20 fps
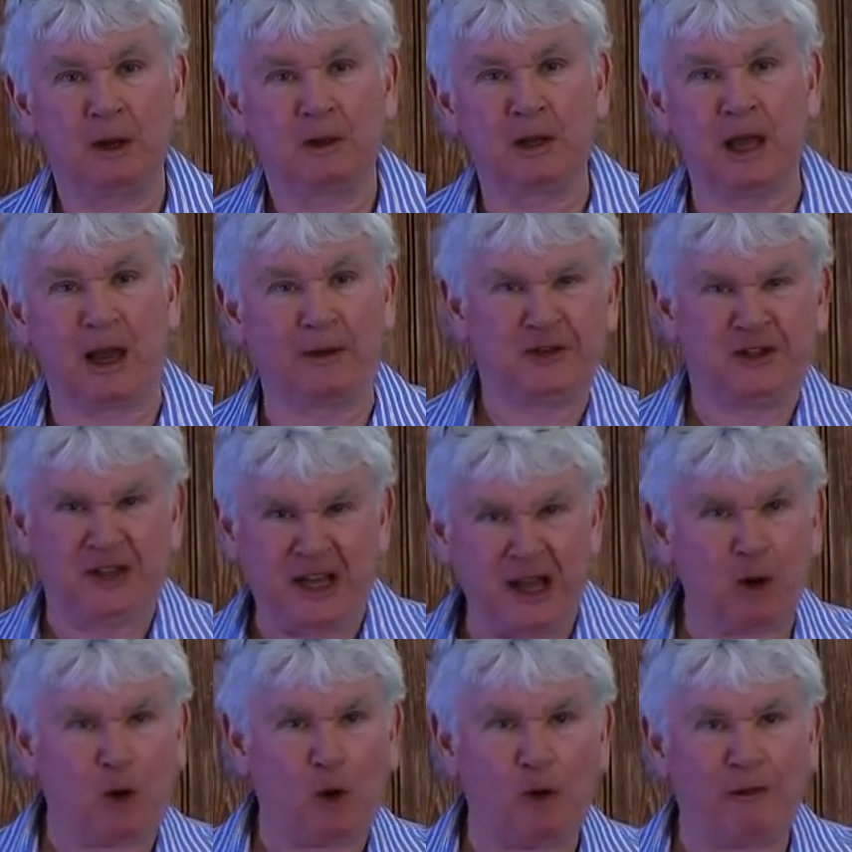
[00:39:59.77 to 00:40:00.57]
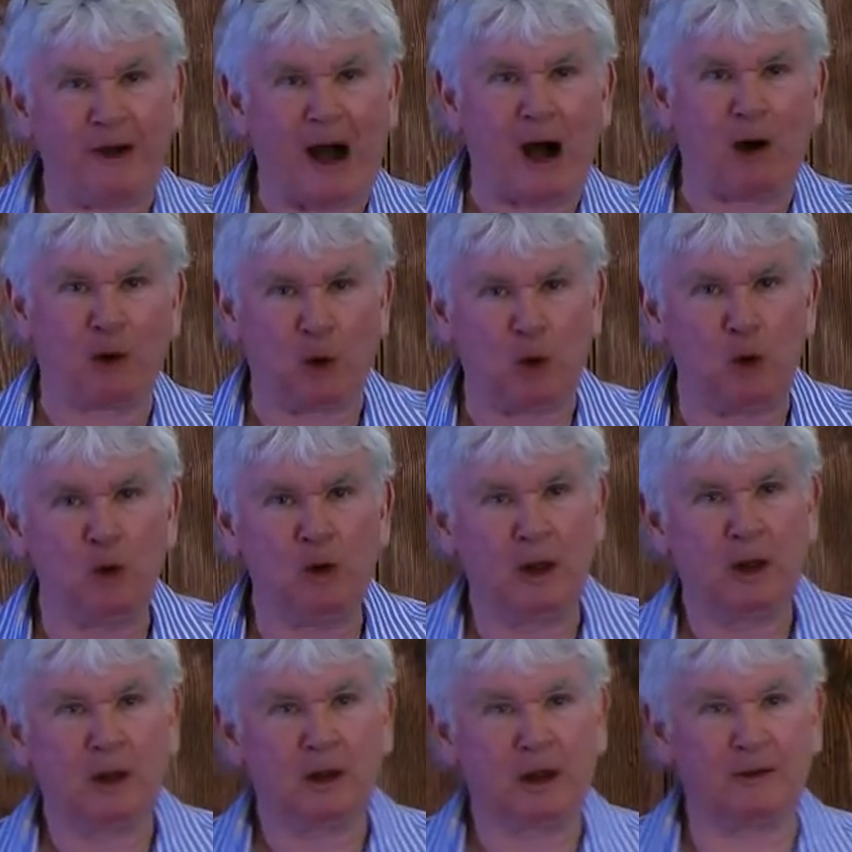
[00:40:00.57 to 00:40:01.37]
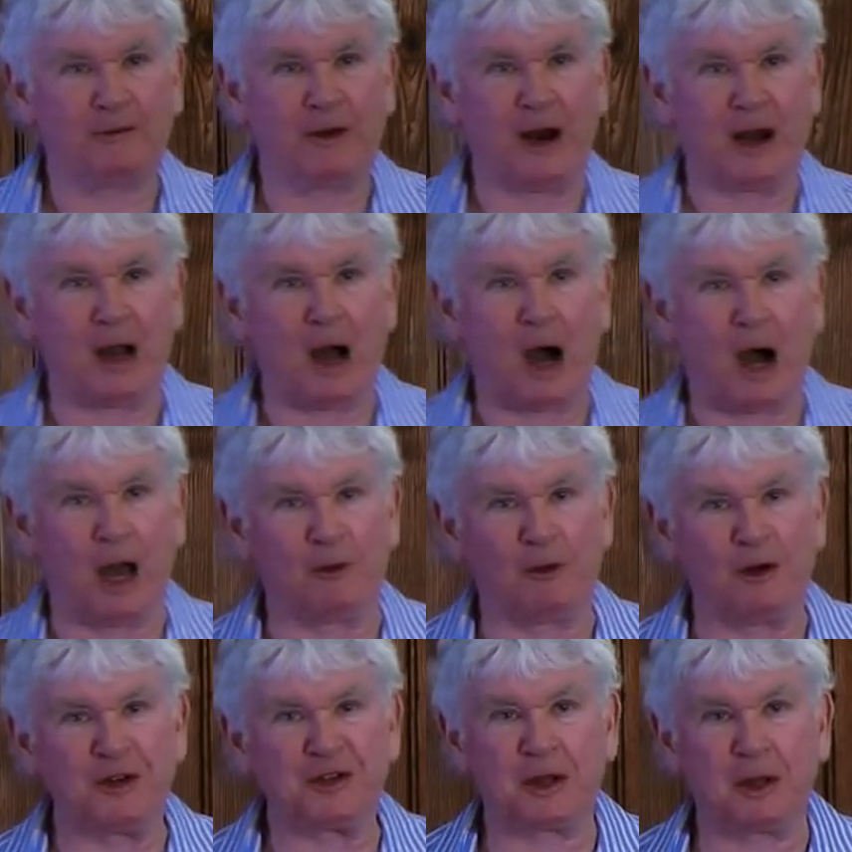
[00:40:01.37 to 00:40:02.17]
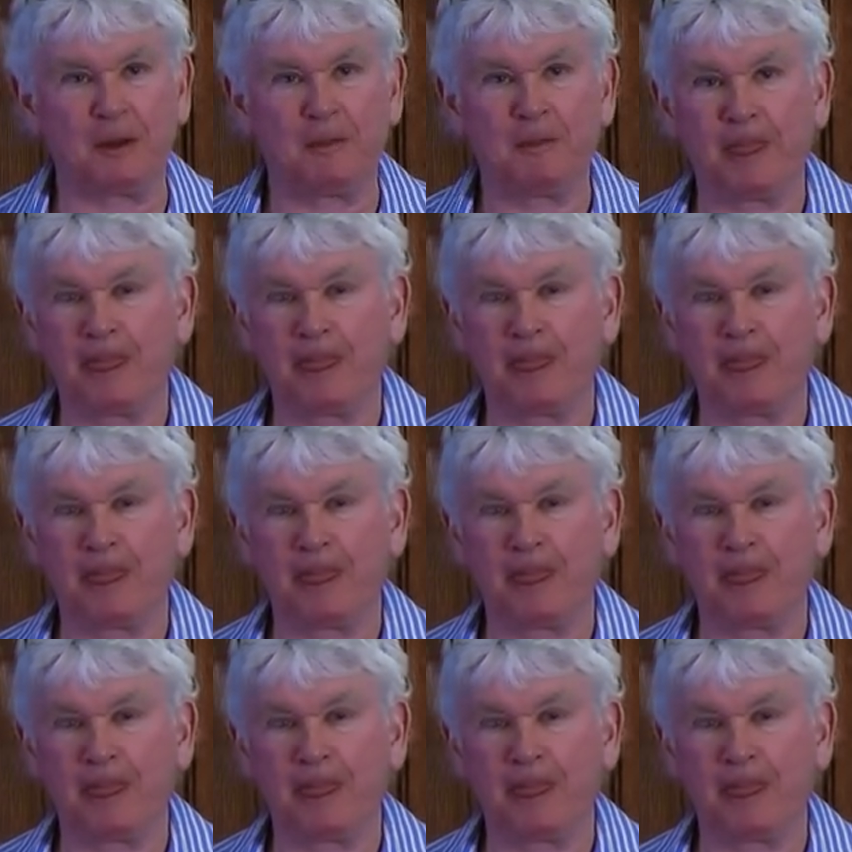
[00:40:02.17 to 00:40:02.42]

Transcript: They have zero value, they're very high risk.